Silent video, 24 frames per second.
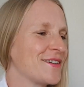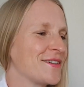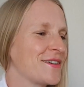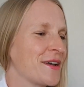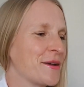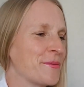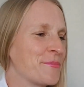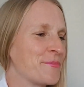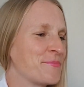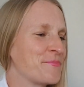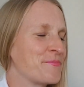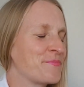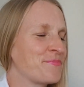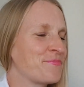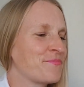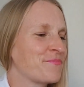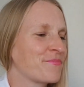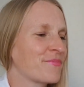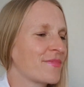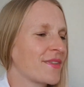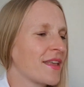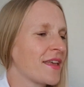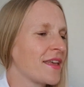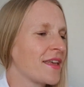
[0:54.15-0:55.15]
Okay.
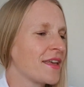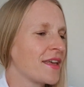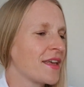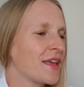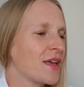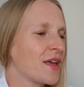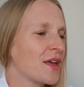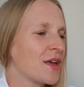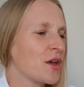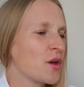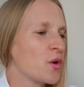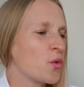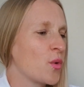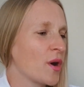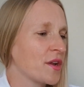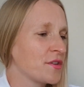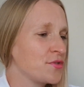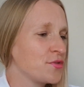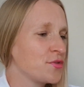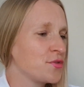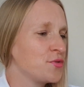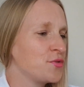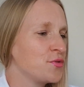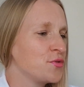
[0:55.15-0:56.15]

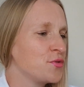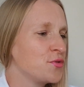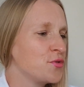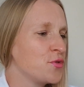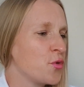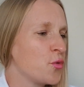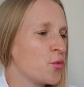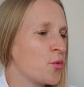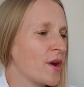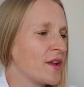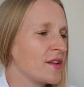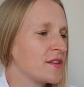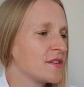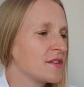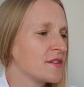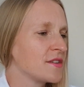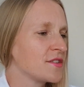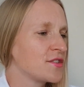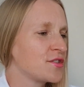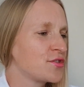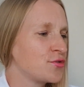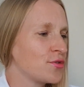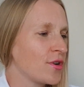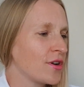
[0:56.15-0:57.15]
What to do
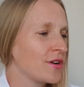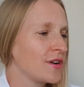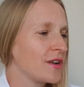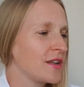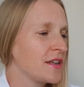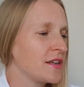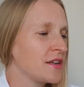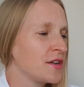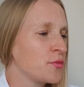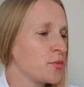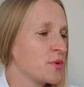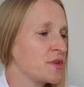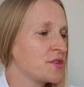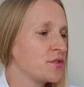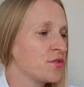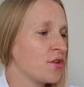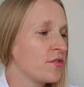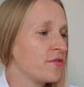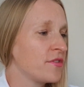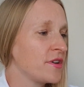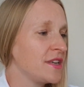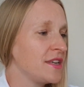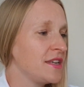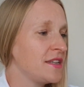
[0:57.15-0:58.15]
when struggling with
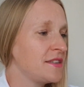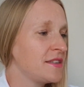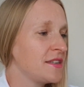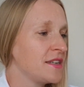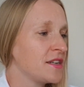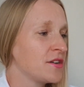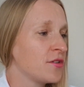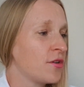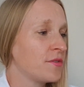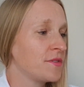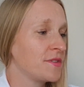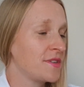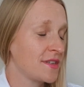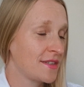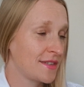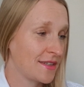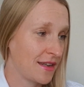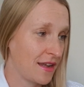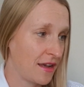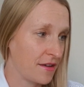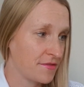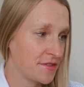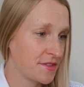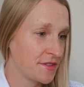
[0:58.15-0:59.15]
overeating on
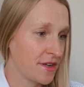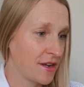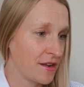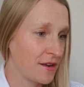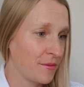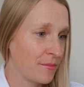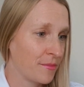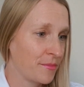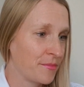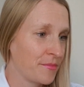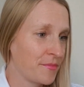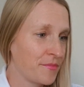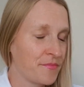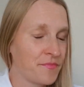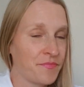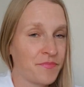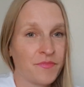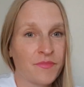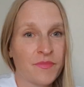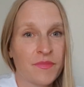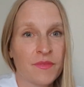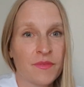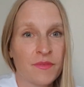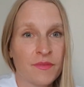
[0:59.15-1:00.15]
this lifestyle?
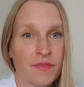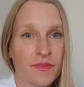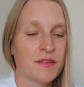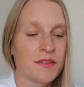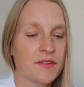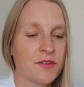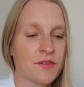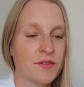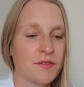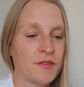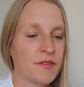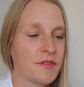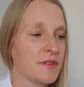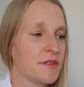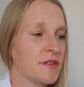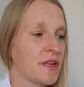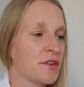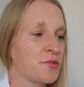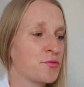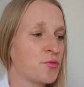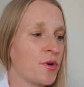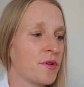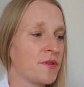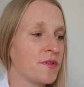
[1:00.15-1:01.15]
So
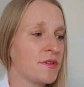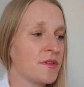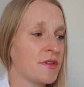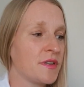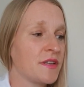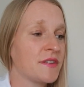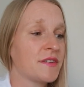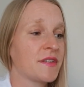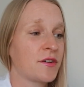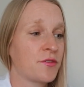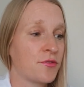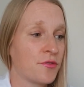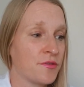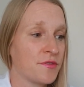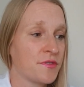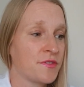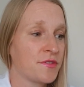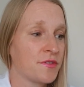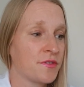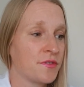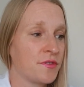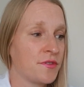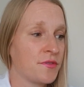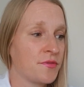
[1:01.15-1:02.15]
that one is a
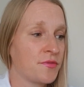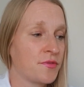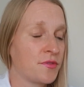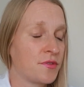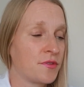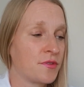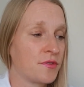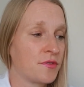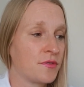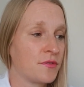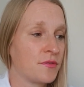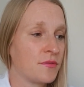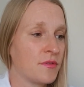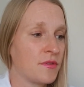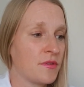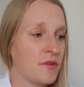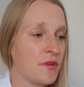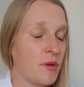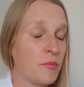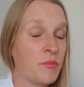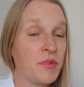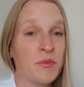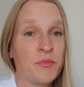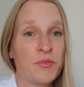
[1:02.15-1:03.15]
concern for
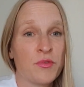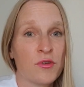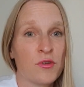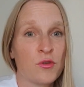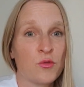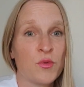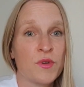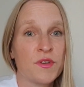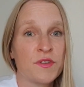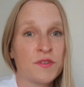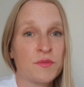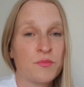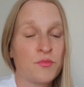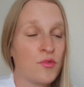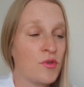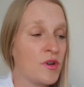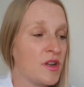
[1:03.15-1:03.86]
people with